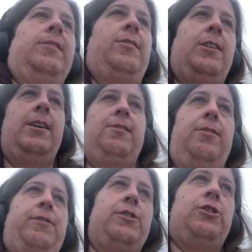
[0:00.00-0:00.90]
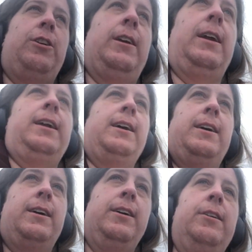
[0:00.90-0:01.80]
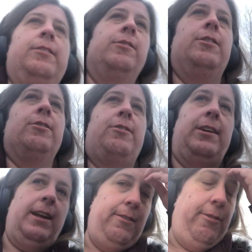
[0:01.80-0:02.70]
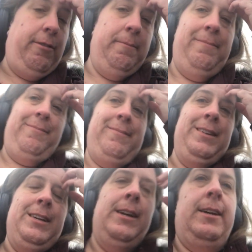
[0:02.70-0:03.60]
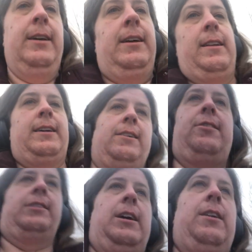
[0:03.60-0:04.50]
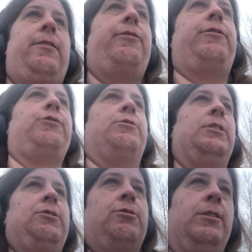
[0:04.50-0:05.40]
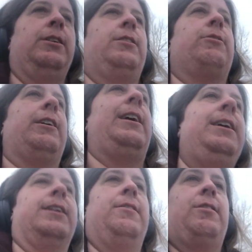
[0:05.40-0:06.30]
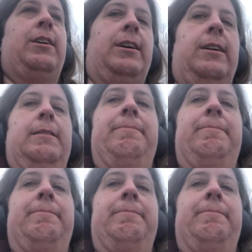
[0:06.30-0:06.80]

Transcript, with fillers: Today is officially uh, New Year's Eve, last day of 2023, and uh,